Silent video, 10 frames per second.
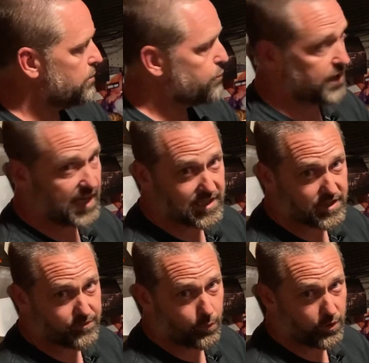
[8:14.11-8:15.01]
briquettes
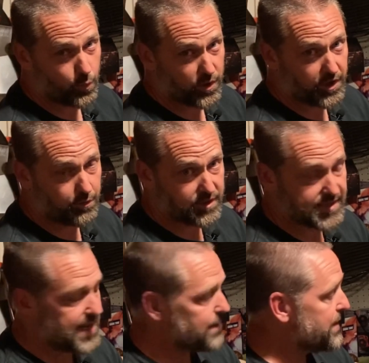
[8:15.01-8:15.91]
for when you want to do the
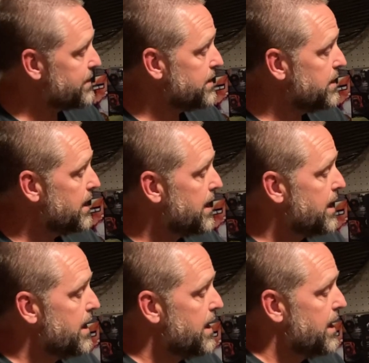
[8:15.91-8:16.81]
snake method.
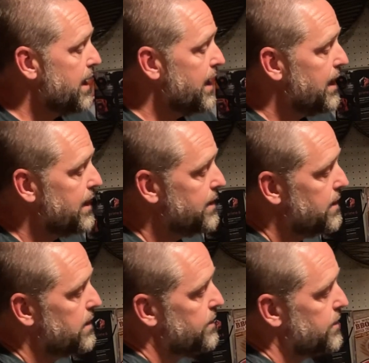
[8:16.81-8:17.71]
And
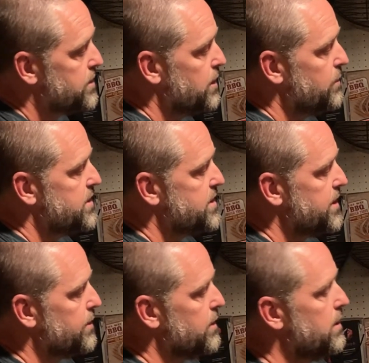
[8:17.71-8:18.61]
the Slow and
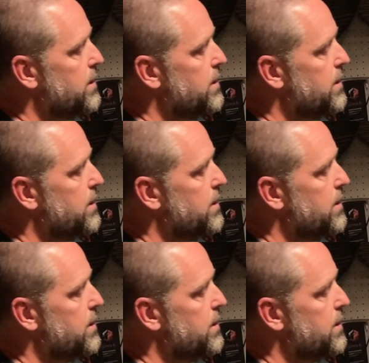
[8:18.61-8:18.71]
Sear